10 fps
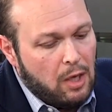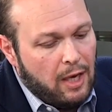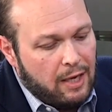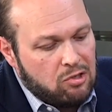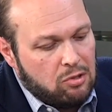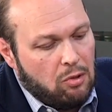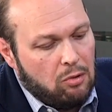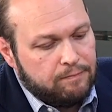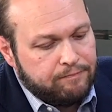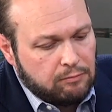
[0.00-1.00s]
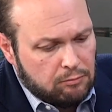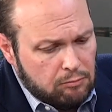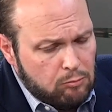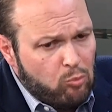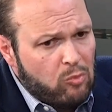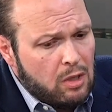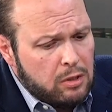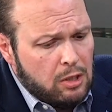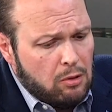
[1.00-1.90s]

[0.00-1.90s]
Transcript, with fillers: And so the